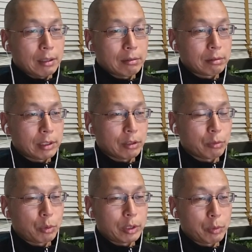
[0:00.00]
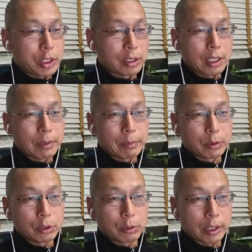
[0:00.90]
we should let people
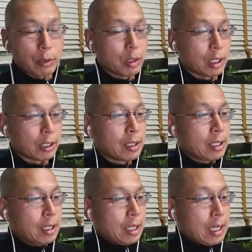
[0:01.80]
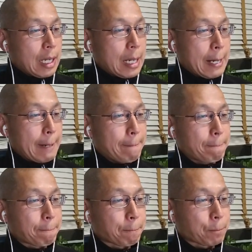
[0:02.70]
do what they want.
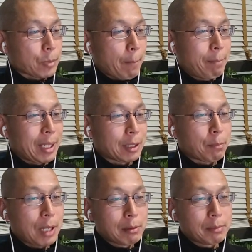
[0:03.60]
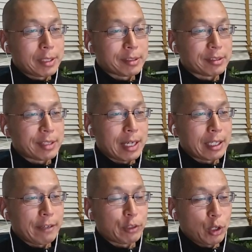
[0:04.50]
Um, but the problem is that
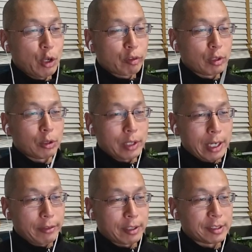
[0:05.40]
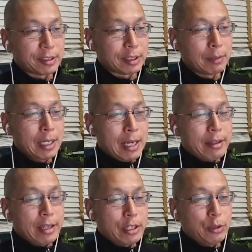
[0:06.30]
if you overload the healthcare system,
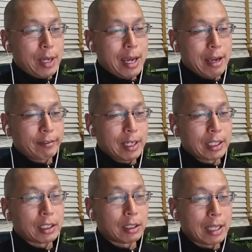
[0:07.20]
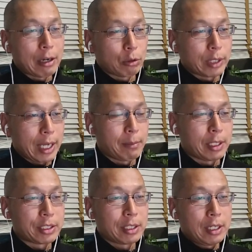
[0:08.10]
then you have kind of collateral
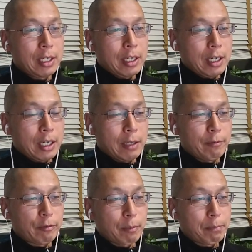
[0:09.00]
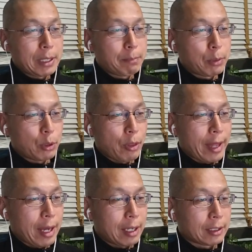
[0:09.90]
damage from people
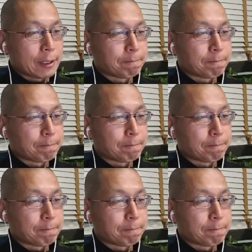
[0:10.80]
that